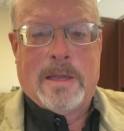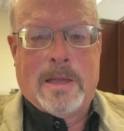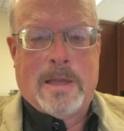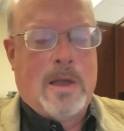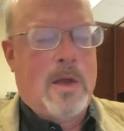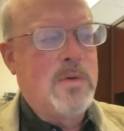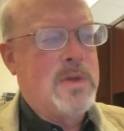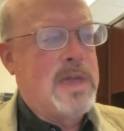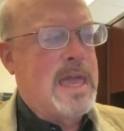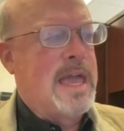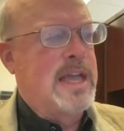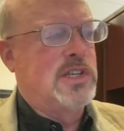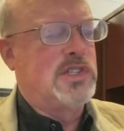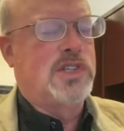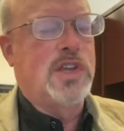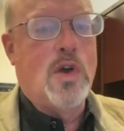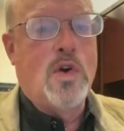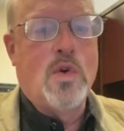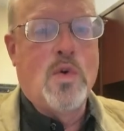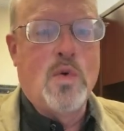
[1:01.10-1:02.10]
Okay,
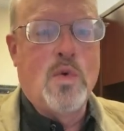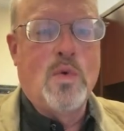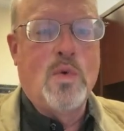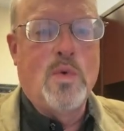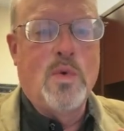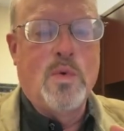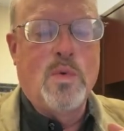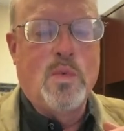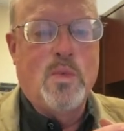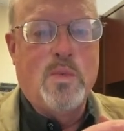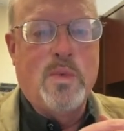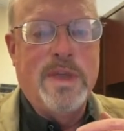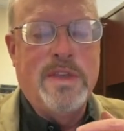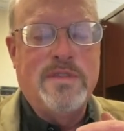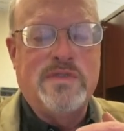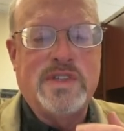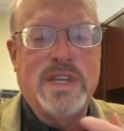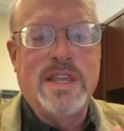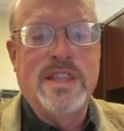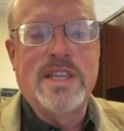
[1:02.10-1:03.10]
so we've
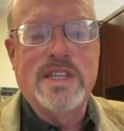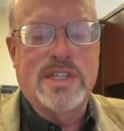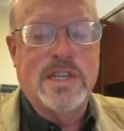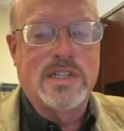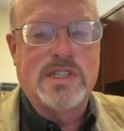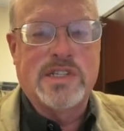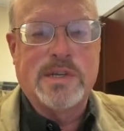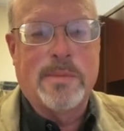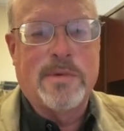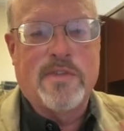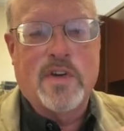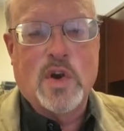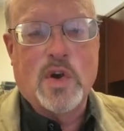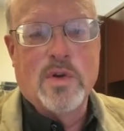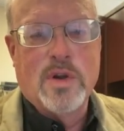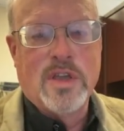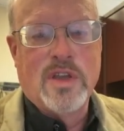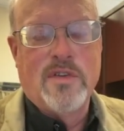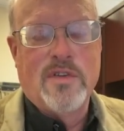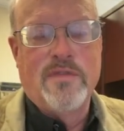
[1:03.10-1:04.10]
seen this in some of our
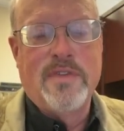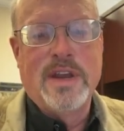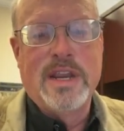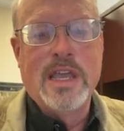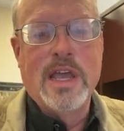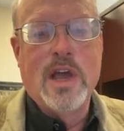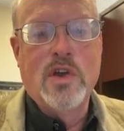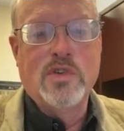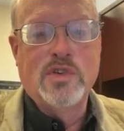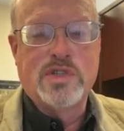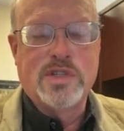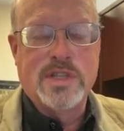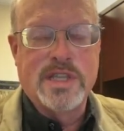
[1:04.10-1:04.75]
earlier videos.